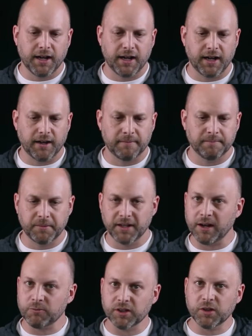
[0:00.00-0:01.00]
but
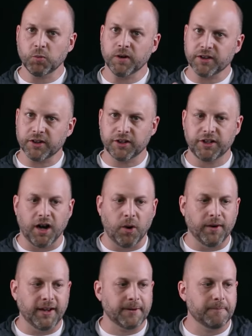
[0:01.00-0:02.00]
not really where they're
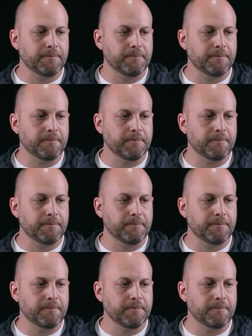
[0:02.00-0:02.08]
going.